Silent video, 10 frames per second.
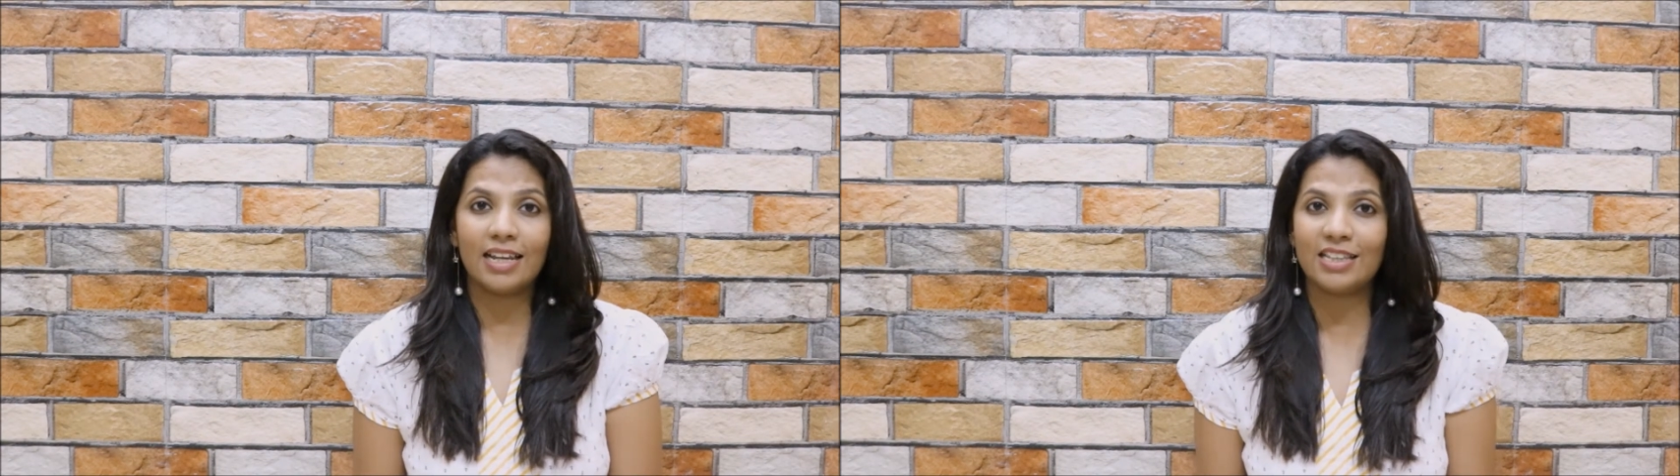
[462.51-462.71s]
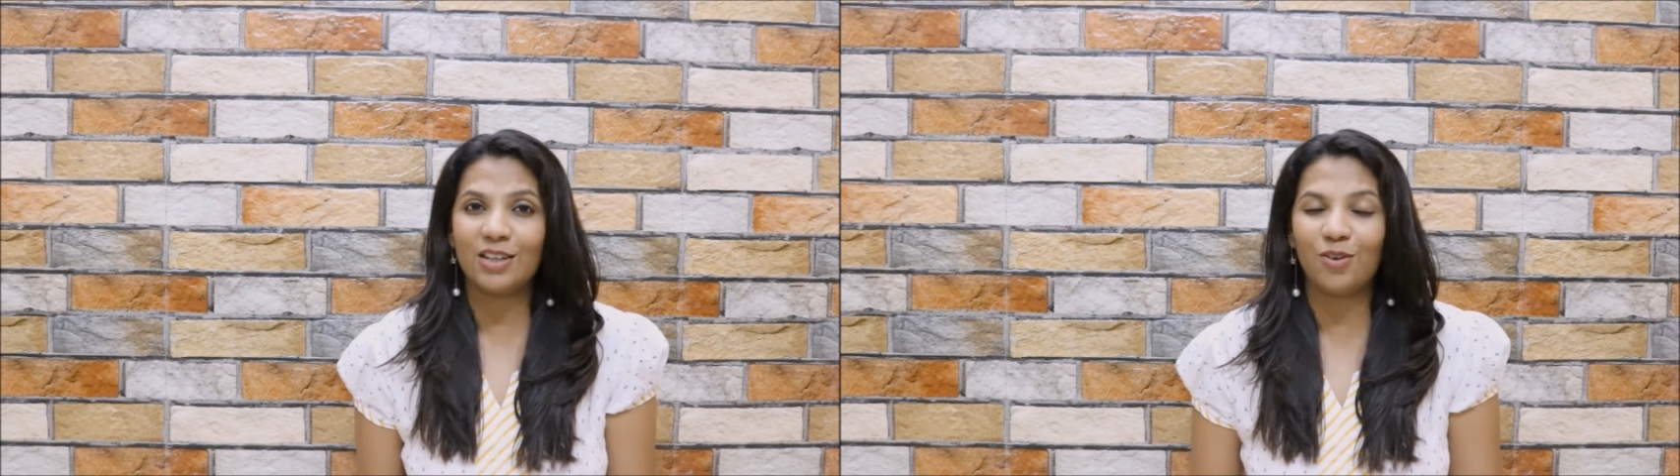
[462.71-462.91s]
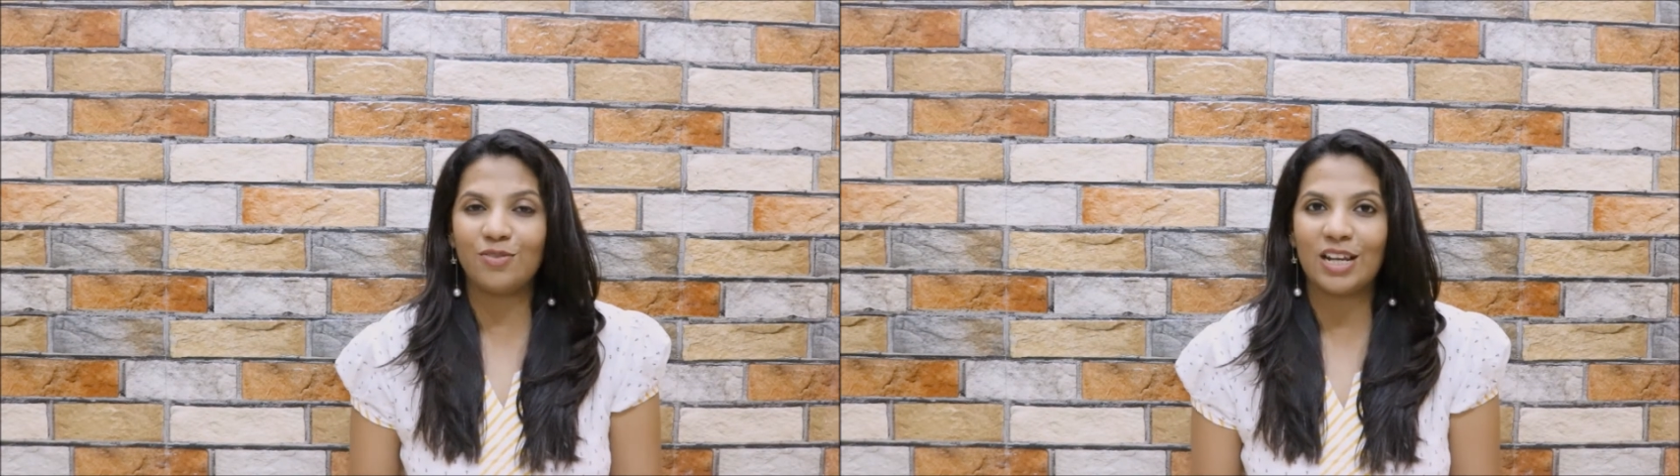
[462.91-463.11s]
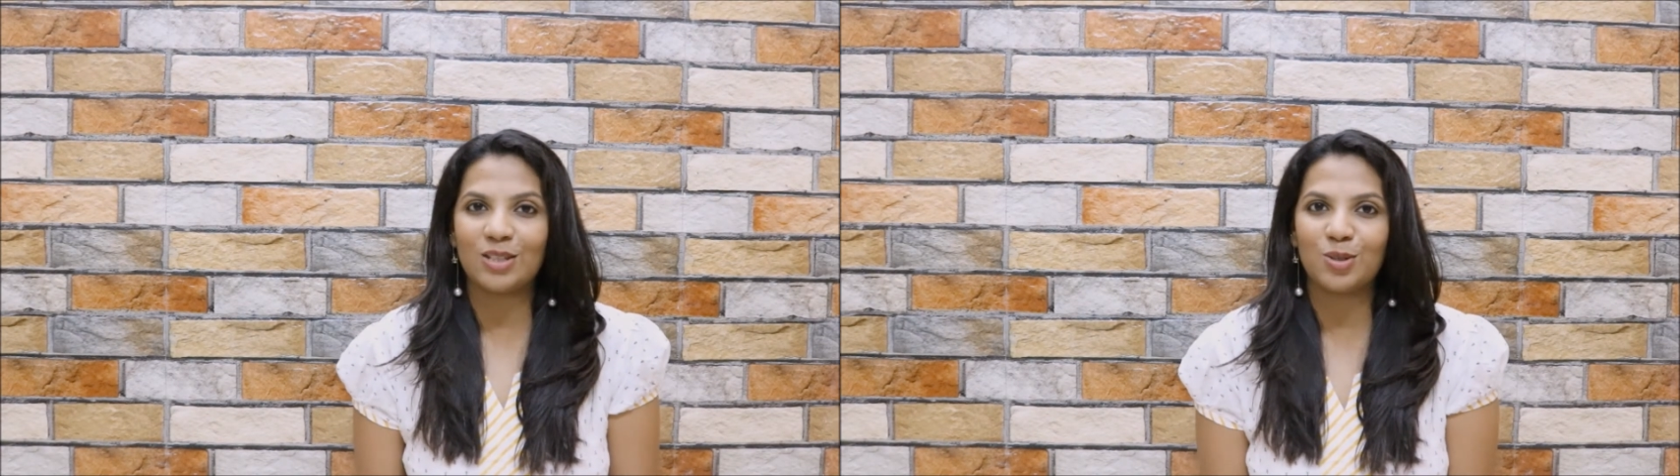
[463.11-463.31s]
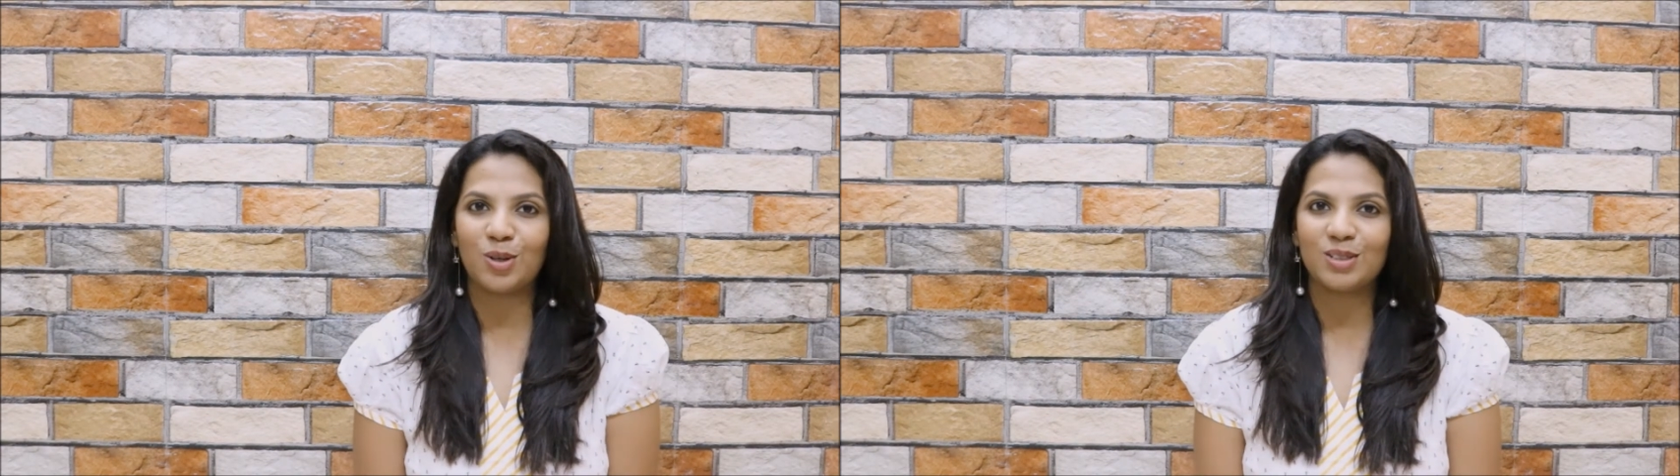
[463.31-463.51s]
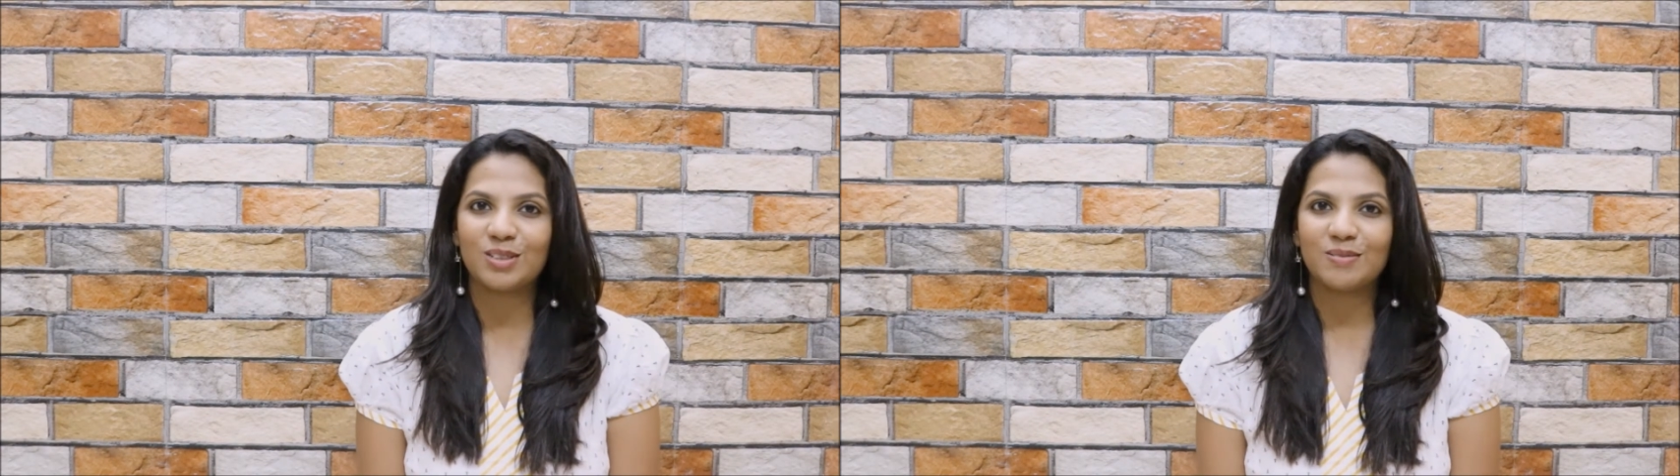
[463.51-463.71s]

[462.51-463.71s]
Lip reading: anything of that sort.